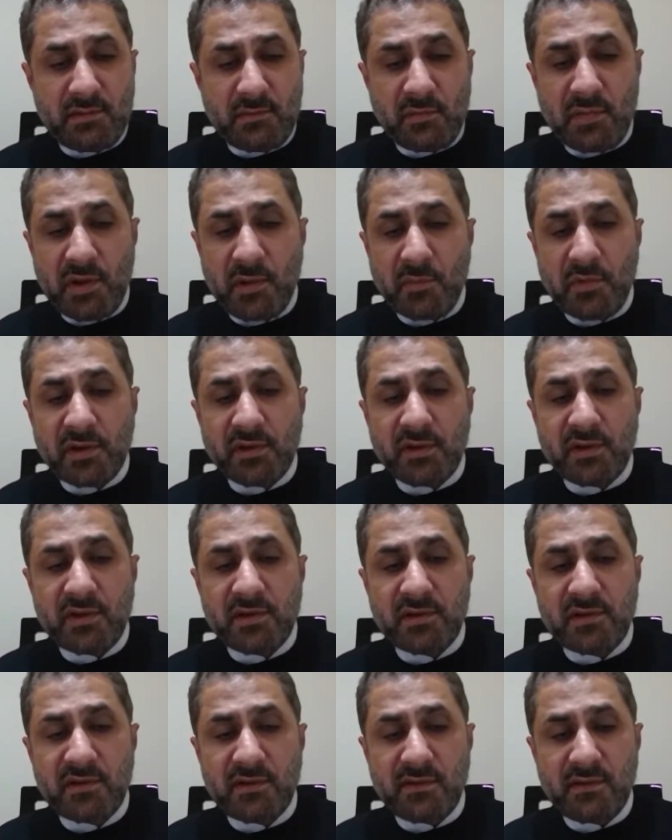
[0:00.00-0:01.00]
my
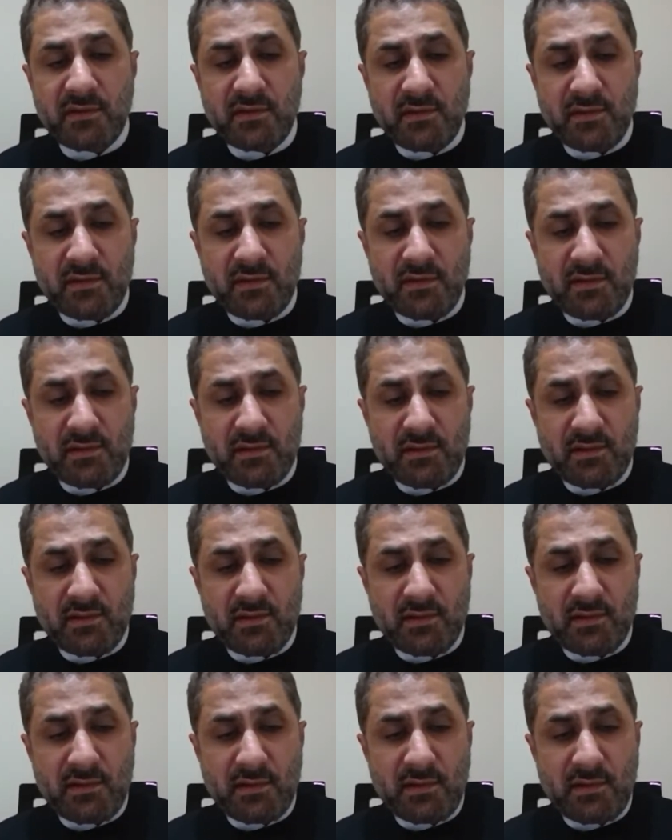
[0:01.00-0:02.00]
mothers,
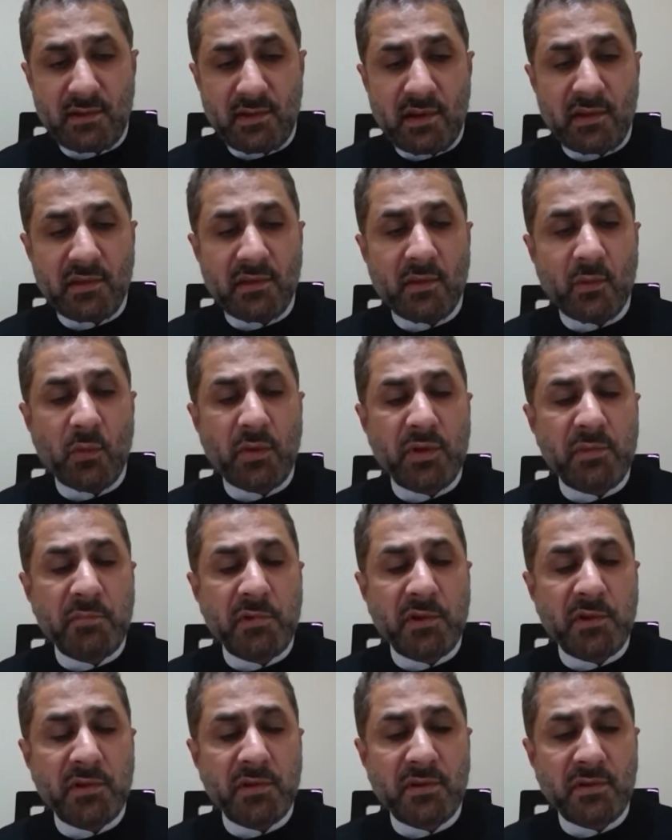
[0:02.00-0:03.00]
and the
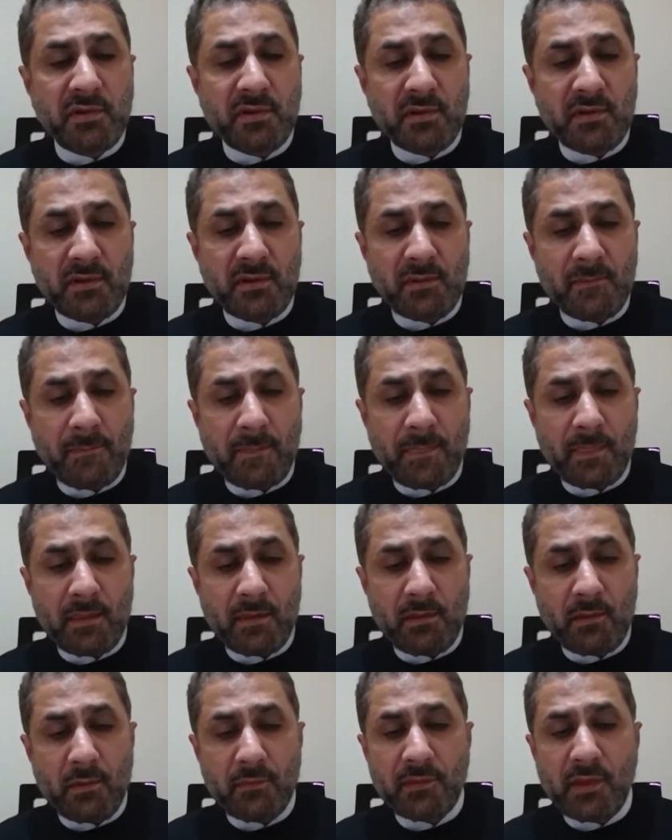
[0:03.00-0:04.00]
women
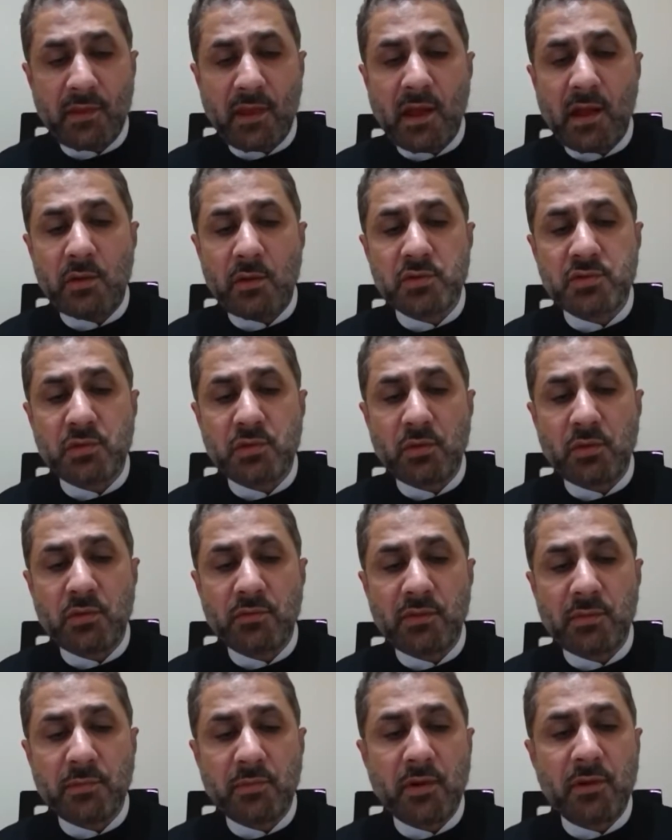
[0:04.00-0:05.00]
of the household
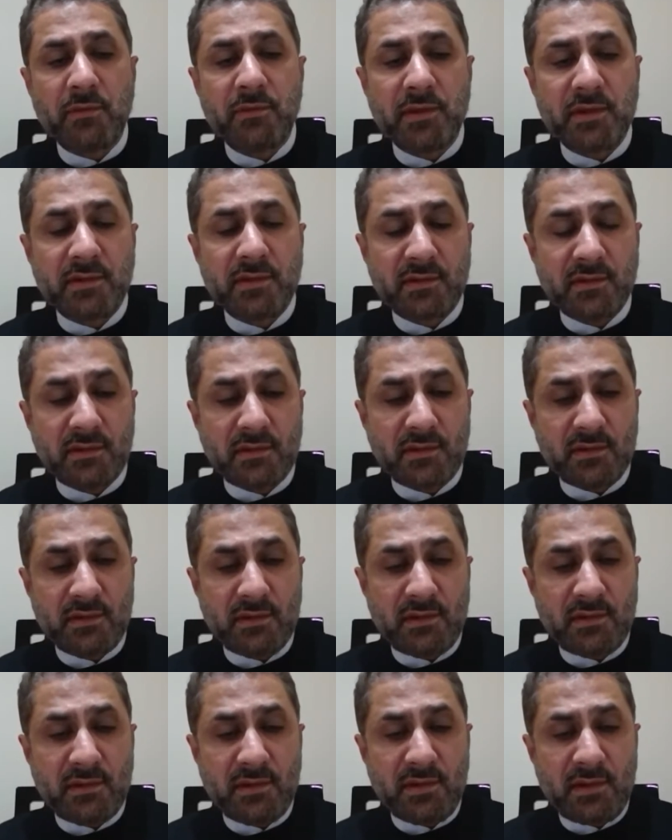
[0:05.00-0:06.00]
of the Prophet
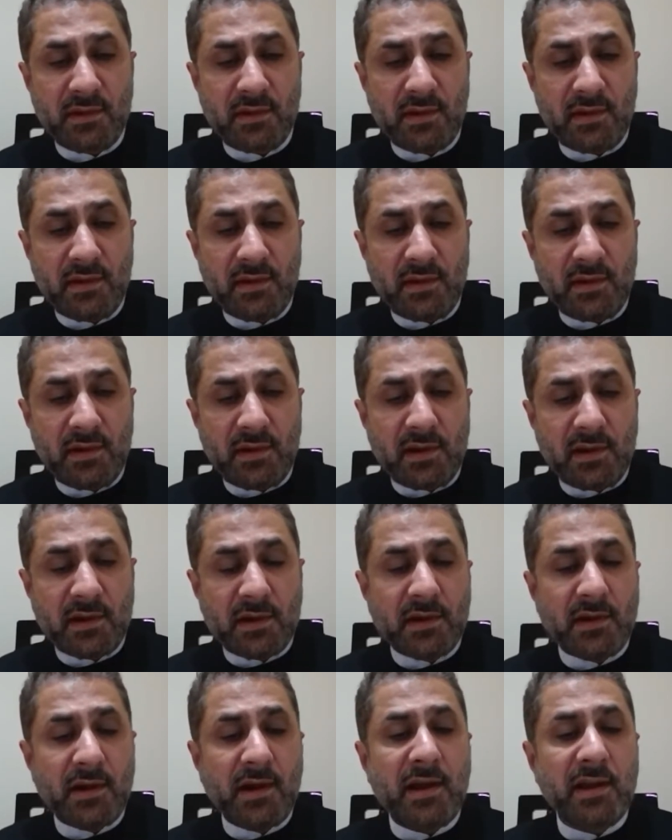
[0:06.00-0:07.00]

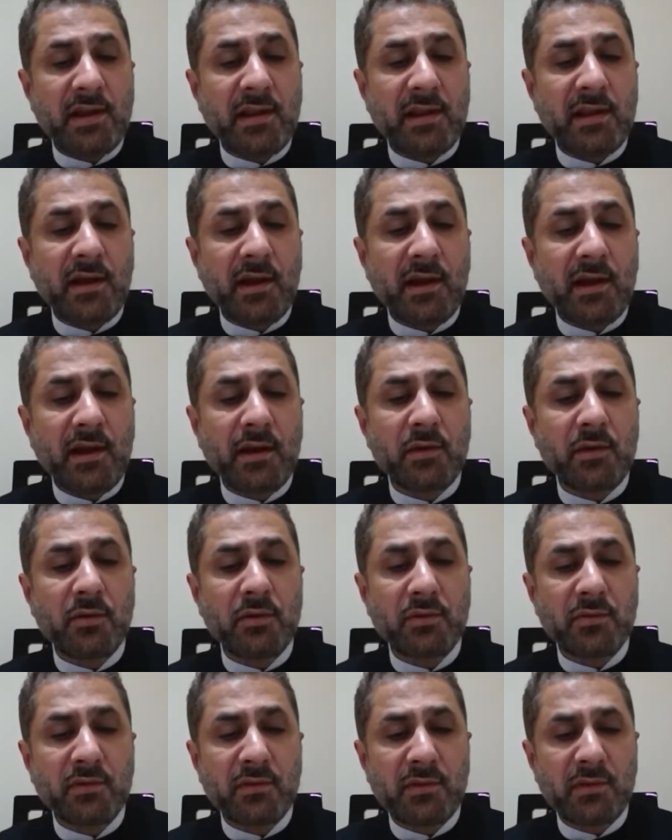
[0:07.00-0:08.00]
crying
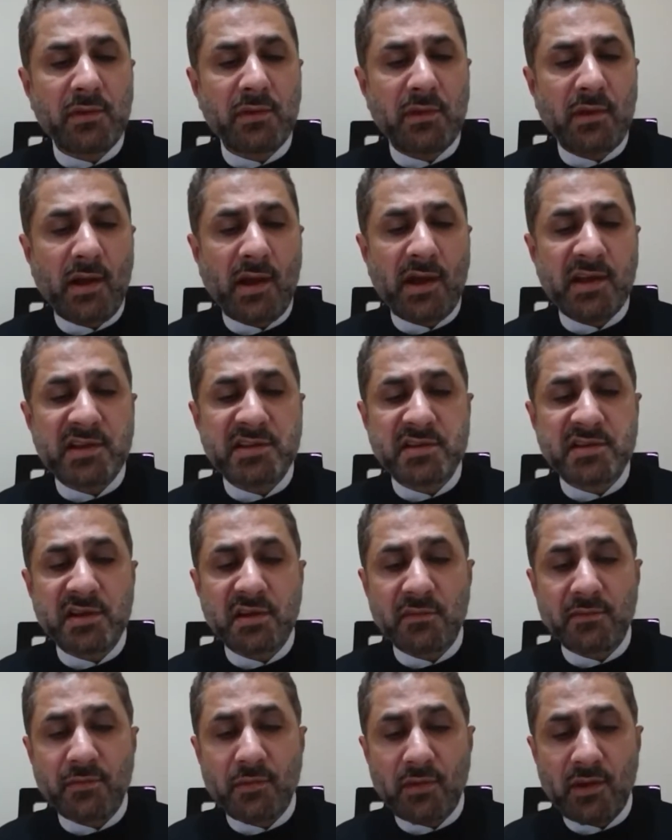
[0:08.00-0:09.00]
out,
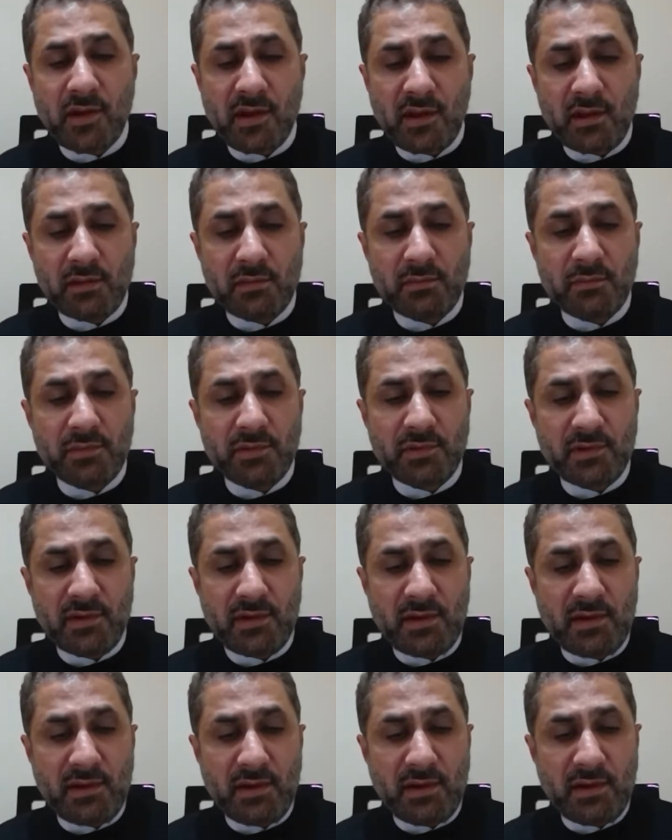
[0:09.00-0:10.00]
asking for help,
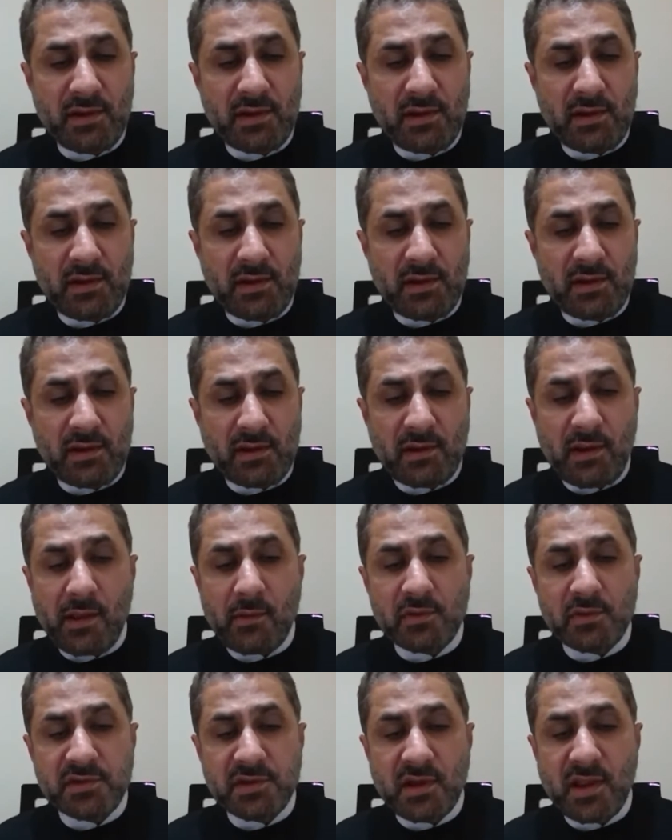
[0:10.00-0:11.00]
and
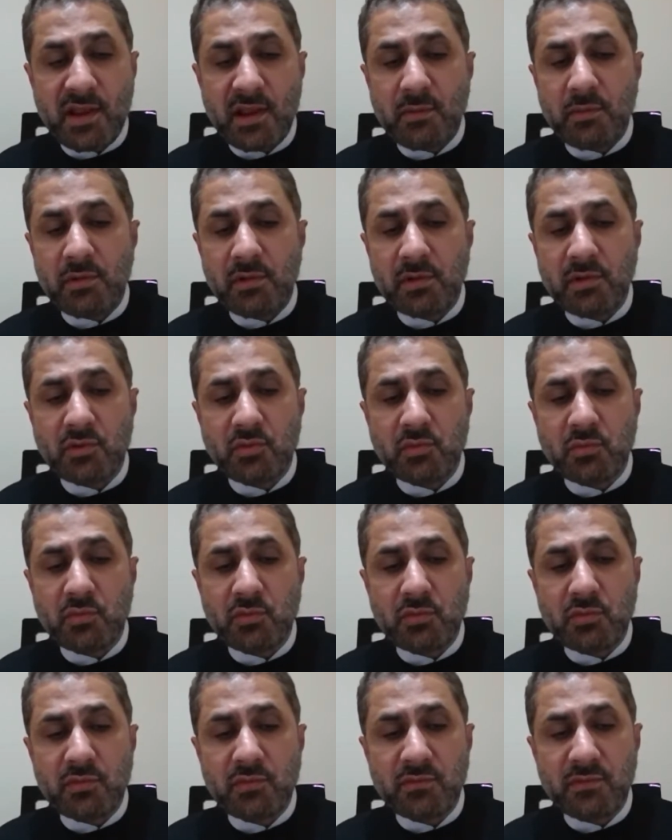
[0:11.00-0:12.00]
I was unable to
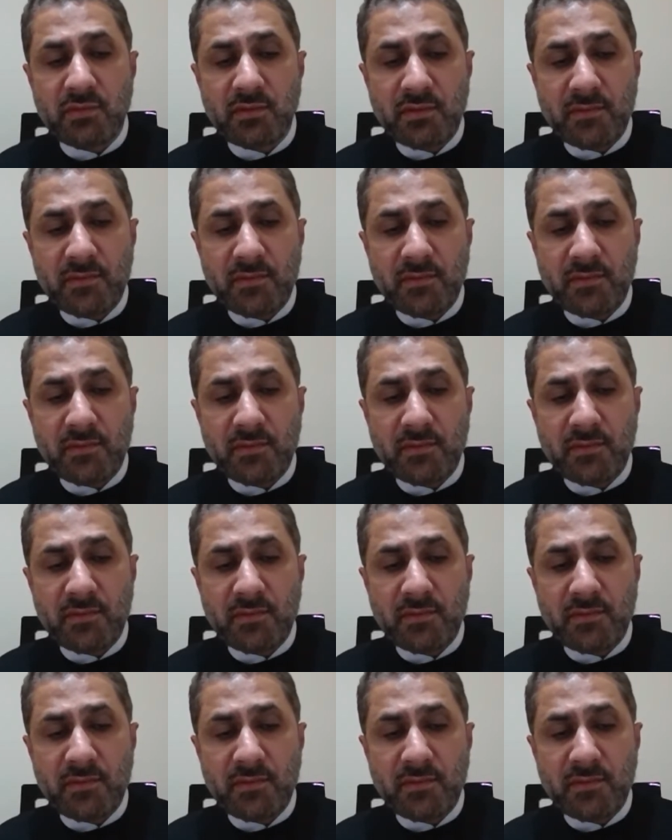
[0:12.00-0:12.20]
move.